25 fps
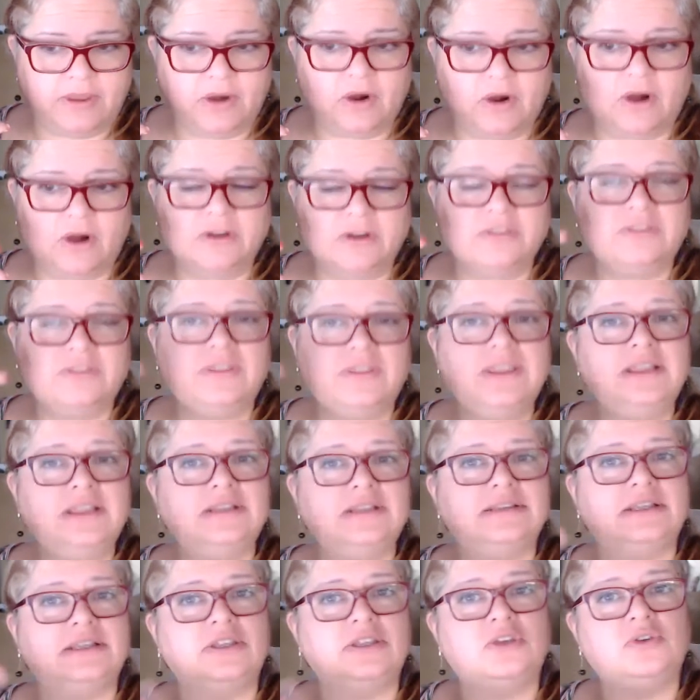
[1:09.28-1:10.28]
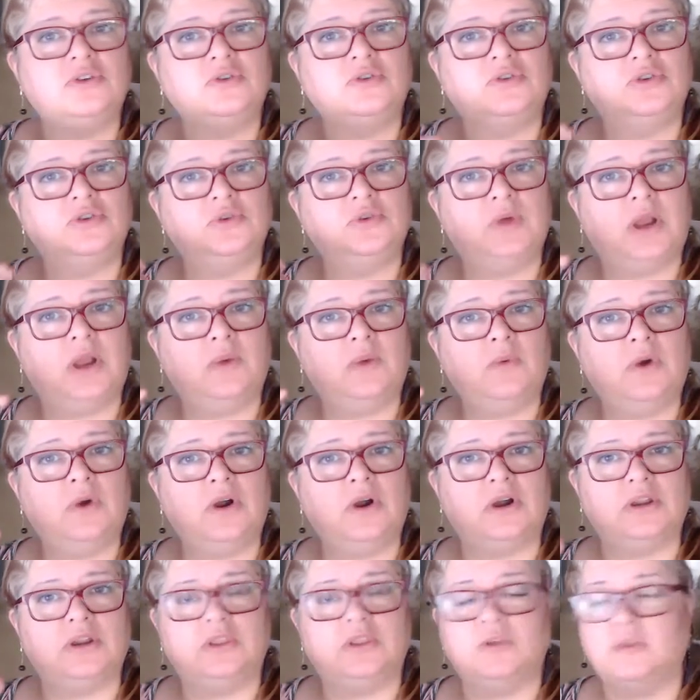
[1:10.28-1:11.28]
are things that you do at
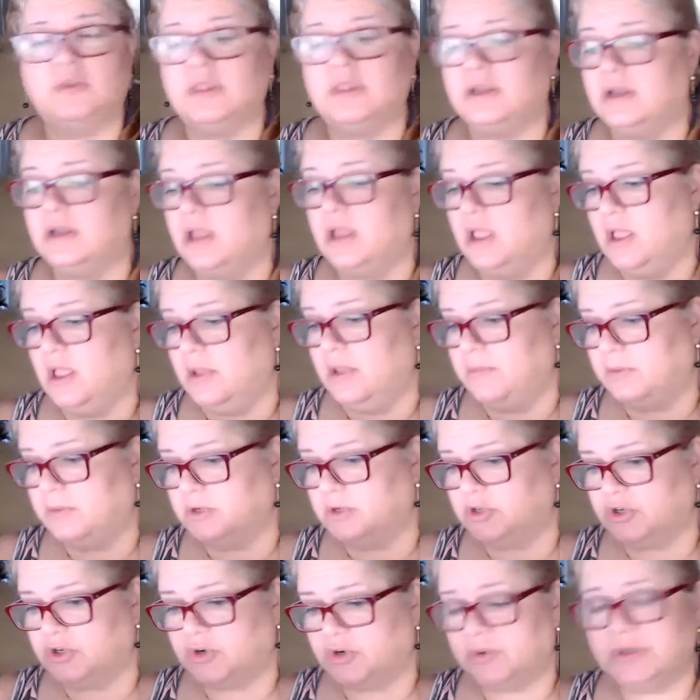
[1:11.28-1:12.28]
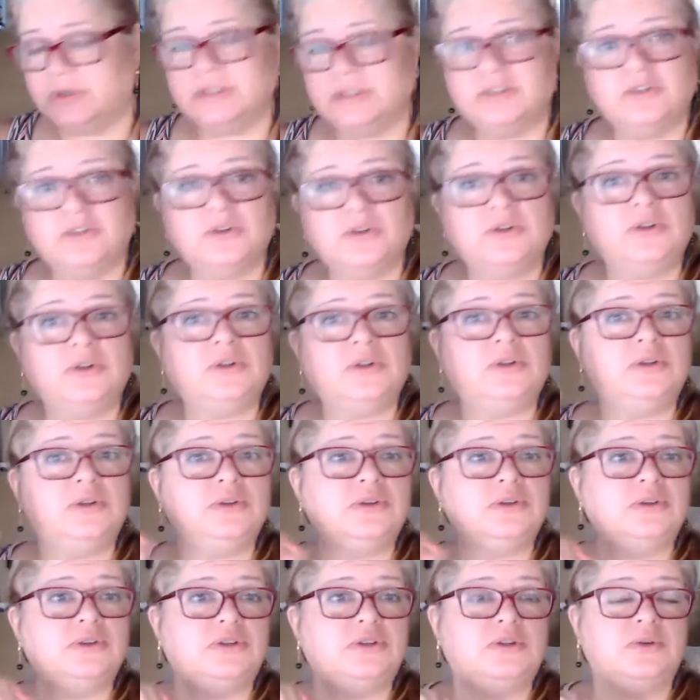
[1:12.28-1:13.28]
work. You can put your
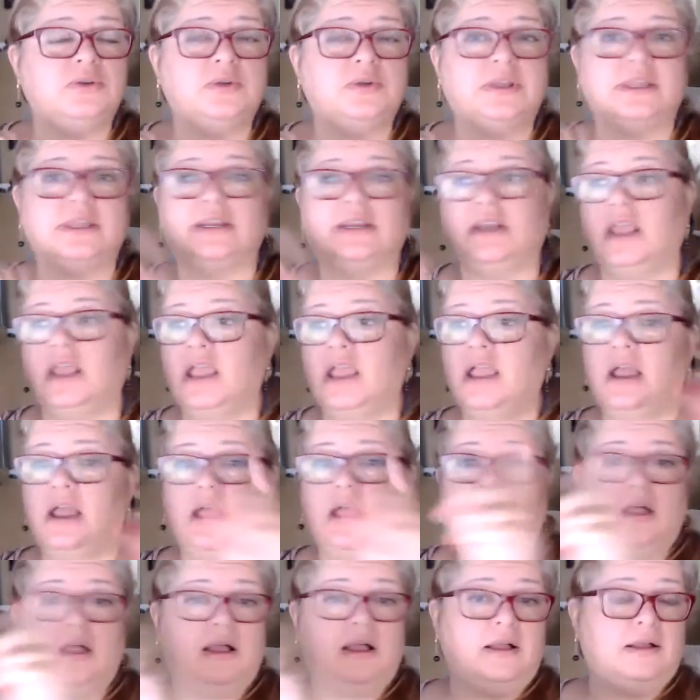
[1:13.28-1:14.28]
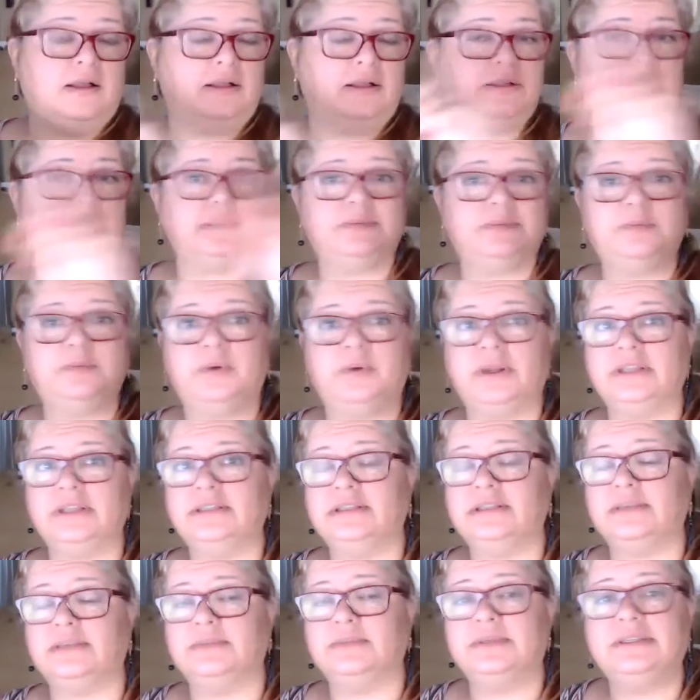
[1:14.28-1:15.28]
crystals, you can spray
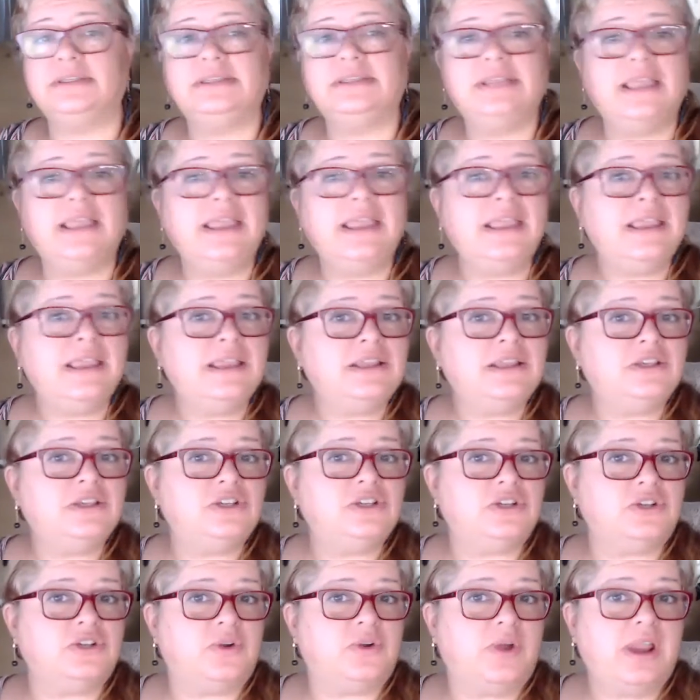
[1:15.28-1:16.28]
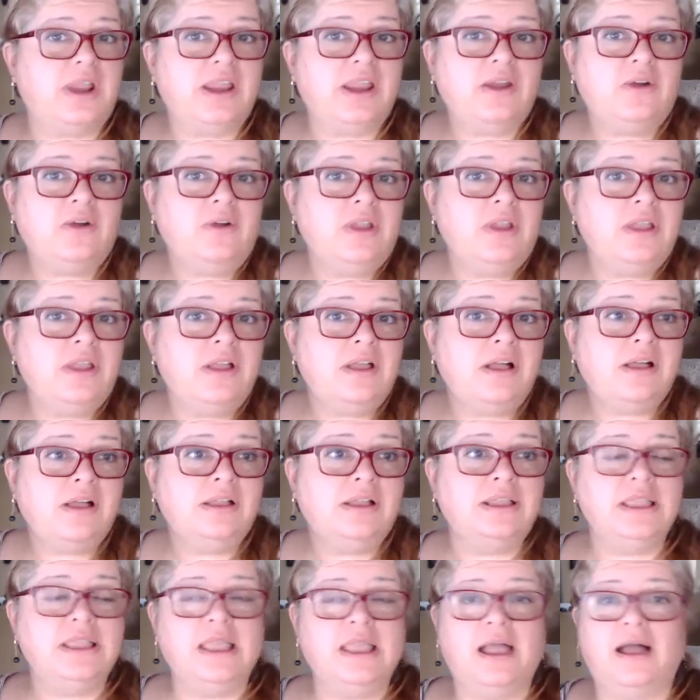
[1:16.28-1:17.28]
some sage in your area,
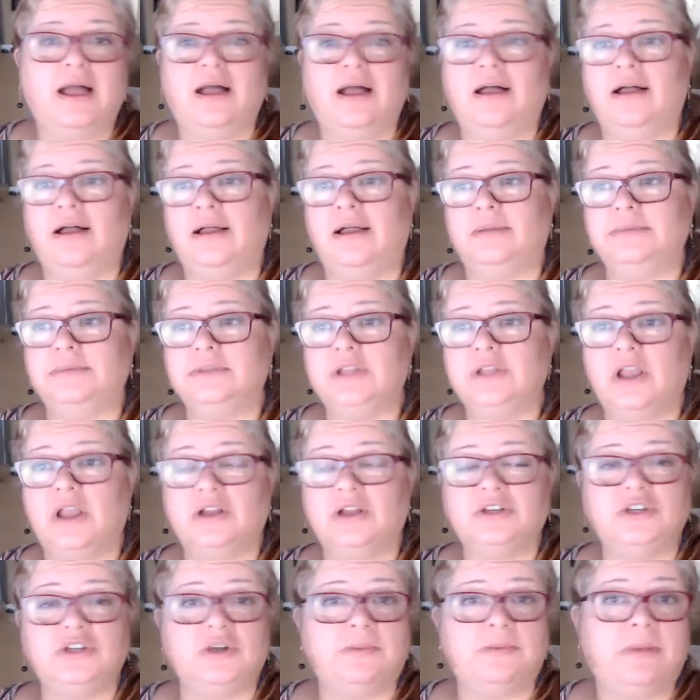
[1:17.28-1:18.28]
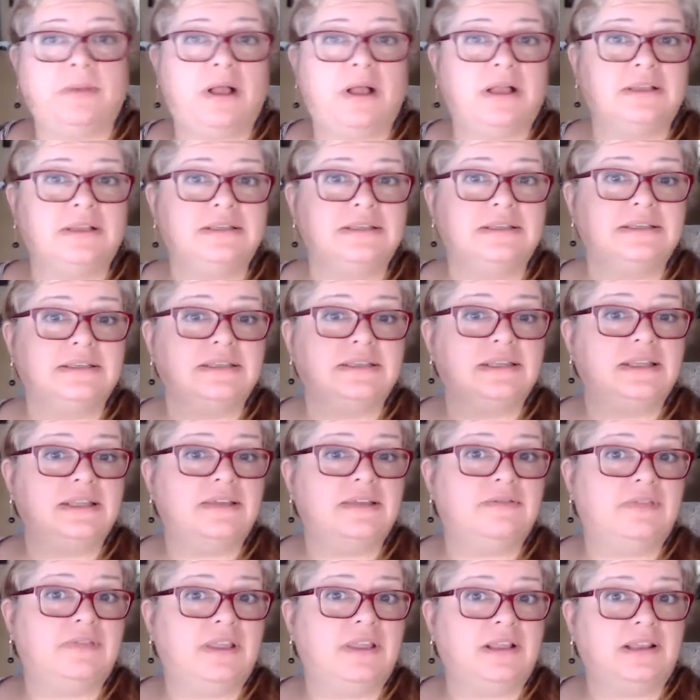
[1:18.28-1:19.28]
talk to your boss and see
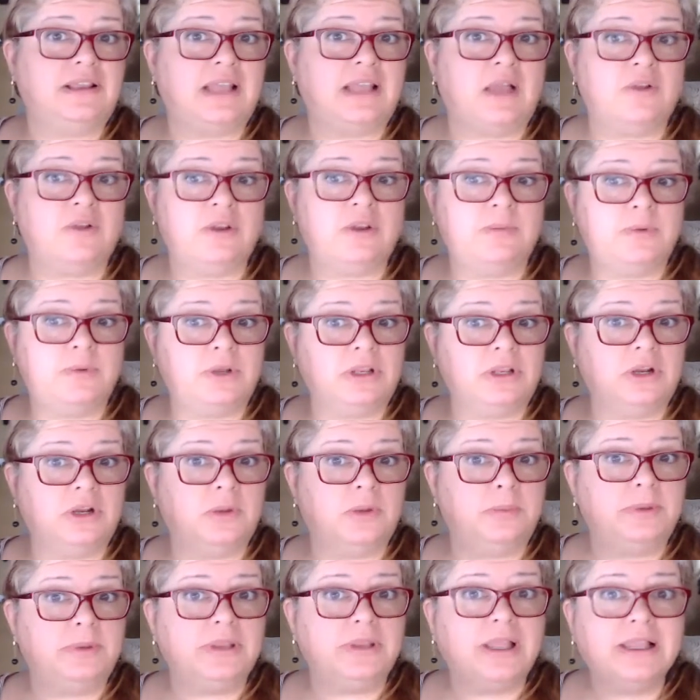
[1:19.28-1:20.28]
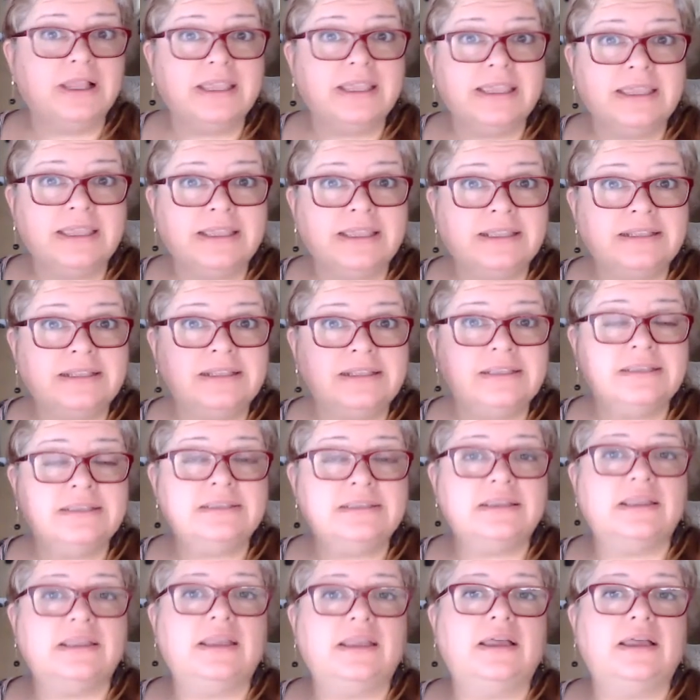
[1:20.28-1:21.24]
if they allow you to put little plugins,